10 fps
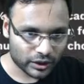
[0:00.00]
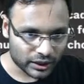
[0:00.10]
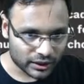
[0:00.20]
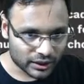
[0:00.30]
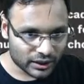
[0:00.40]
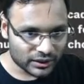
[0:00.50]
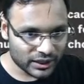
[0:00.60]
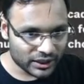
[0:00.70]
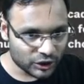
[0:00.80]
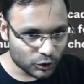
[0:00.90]
3,
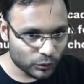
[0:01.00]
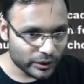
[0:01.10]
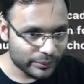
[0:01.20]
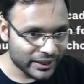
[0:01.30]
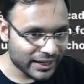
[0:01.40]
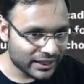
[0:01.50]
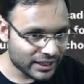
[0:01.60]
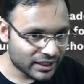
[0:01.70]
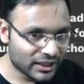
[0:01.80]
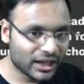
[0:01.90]
then you will be
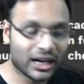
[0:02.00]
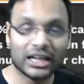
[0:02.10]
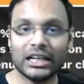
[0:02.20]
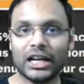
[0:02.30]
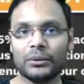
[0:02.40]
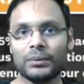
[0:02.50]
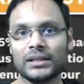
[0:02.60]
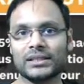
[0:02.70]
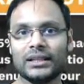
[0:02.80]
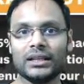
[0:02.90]
getting
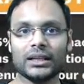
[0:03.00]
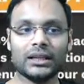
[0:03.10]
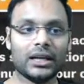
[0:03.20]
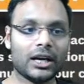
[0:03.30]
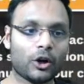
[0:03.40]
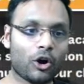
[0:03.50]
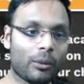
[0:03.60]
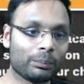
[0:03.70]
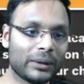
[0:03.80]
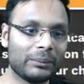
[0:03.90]
100%
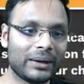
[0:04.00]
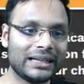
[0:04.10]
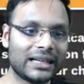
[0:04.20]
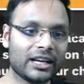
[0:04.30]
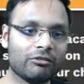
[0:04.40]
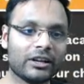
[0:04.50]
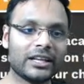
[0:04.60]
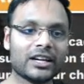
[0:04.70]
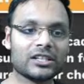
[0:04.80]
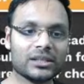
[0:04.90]
complimentary 1
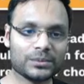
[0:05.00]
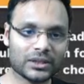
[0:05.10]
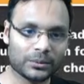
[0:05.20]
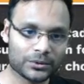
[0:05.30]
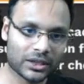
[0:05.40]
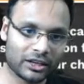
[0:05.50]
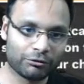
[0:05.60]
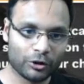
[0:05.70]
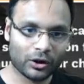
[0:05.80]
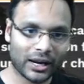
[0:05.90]
year subscription.
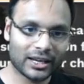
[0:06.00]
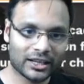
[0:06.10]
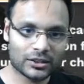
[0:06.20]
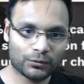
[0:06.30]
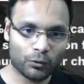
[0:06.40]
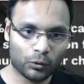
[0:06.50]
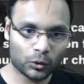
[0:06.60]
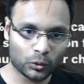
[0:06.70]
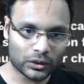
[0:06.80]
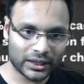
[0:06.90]
If your rank is 4
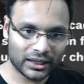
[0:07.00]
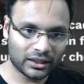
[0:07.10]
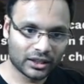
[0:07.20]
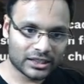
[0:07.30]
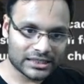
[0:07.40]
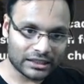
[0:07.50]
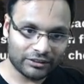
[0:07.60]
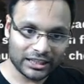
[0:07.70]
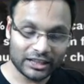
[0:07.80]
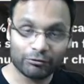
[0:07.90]
to 10,
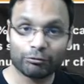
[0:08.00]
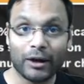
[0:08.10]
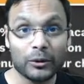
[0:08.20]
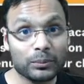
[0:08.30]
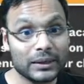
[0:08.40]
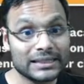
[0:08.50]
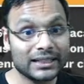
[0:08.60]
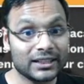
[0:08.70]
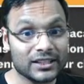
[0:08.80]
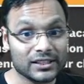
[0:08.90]

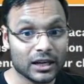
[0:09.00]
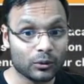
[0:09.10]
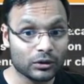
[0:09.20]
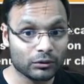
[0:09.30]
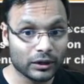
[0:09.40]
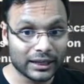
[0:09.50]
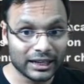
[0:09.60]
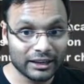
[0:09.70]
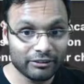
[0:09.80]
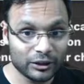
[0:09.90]
75% discount.
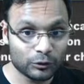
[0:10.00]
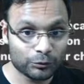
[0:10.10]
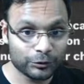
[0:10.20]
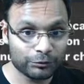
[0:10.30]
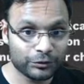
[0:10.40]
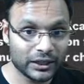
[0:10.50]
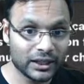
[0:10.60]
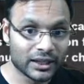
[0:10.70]
11 to 50,